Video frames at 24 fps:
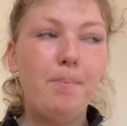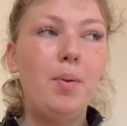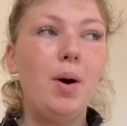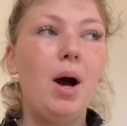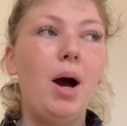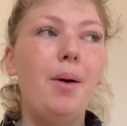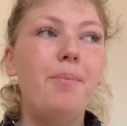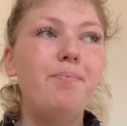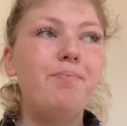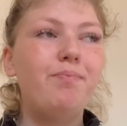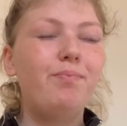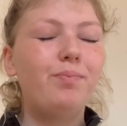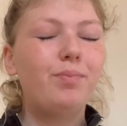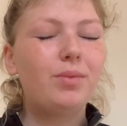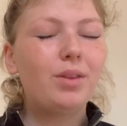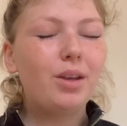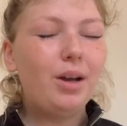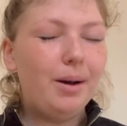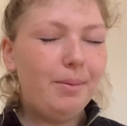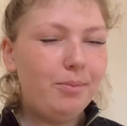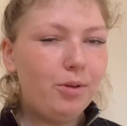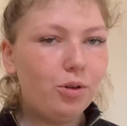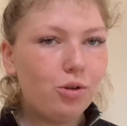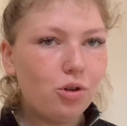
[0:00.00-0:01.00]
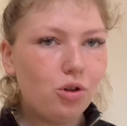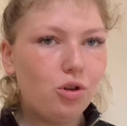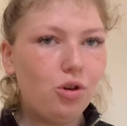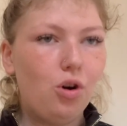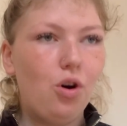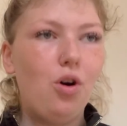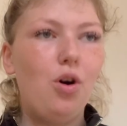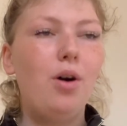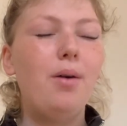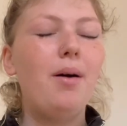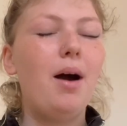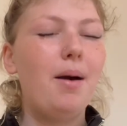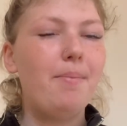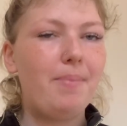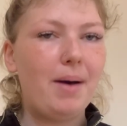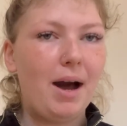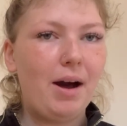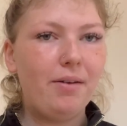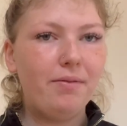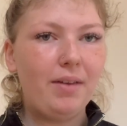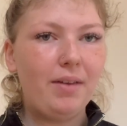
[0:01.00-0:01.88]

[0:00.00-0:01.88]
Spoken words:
But I'm not sure about